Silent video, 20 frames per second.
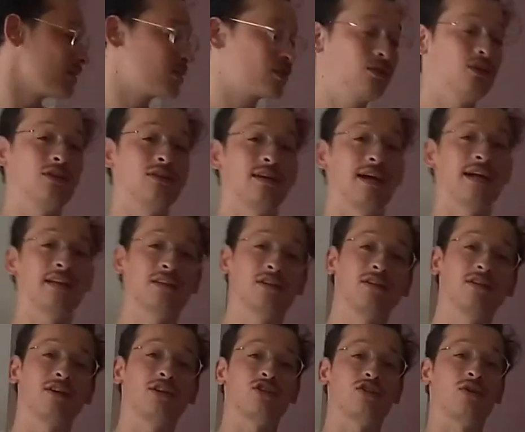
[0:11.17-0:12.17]
is called Hand
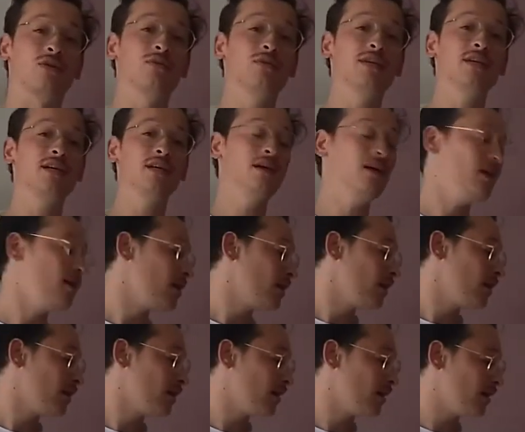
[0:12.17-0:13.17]
Luggage Only.
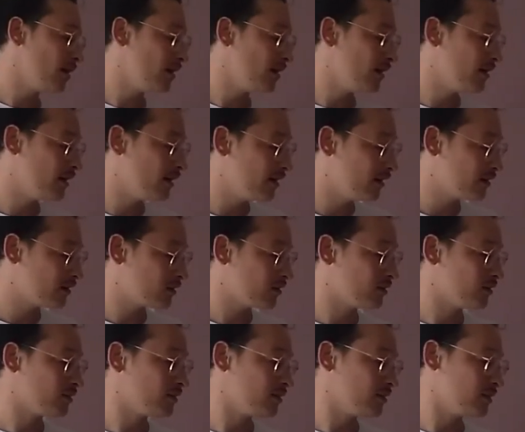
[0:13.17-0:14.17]
It
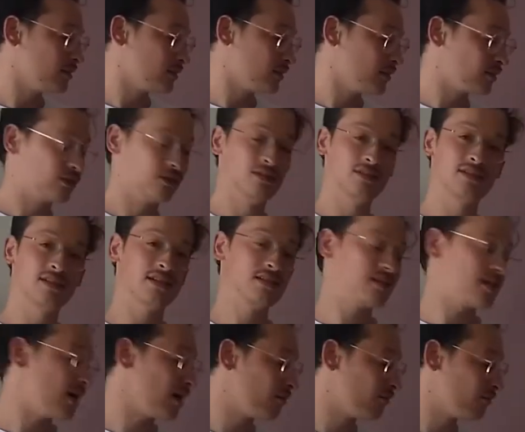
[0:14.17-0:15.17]

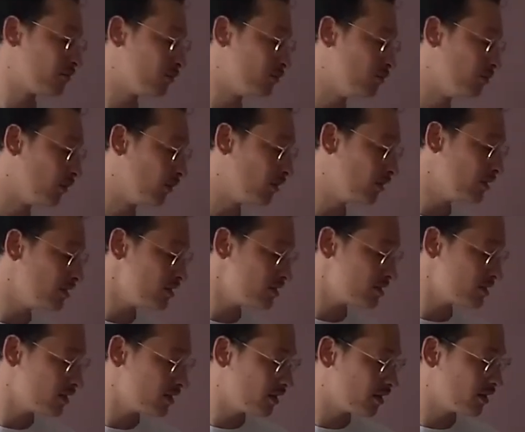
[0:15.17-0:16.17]
consists out of two
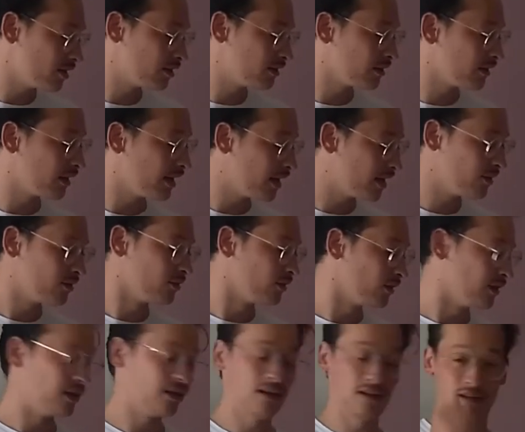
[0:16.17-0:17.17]
bloggers. The guy
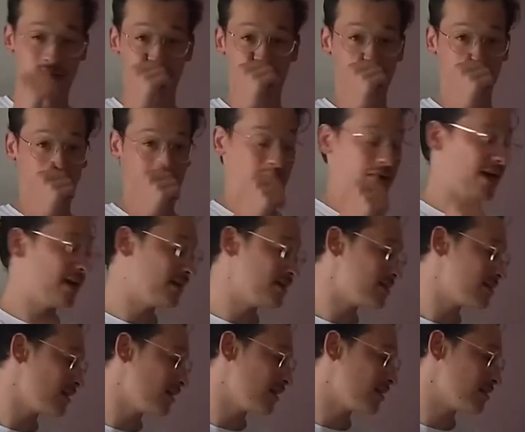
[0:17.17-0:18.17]
on the right
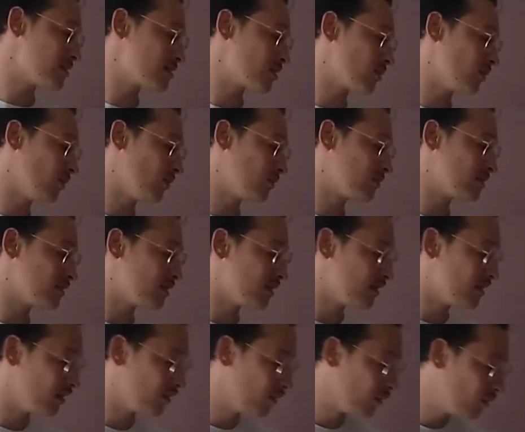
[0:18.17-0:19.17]
is called
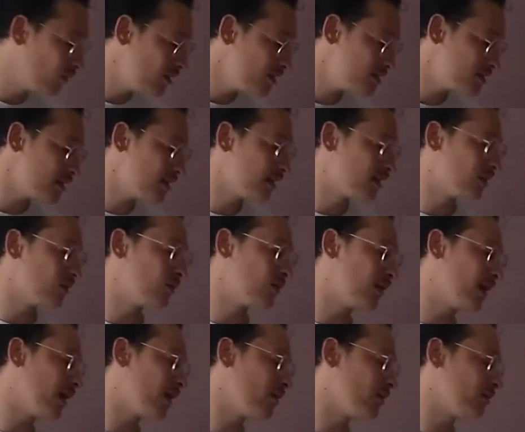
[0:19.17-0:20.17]
Lloyd, and the
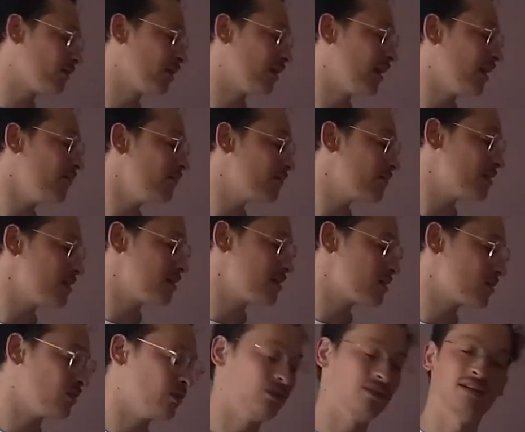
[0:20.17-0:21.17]
guy on the left is
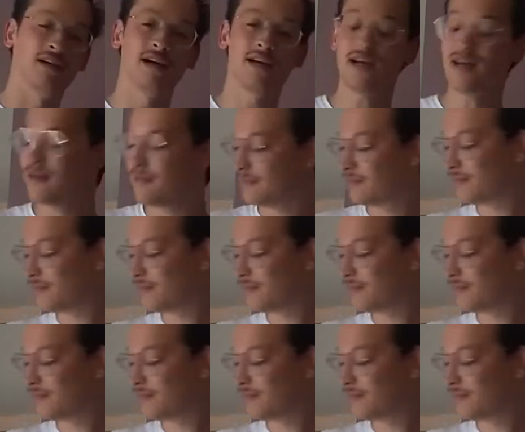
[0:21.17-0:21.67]
called Yaya.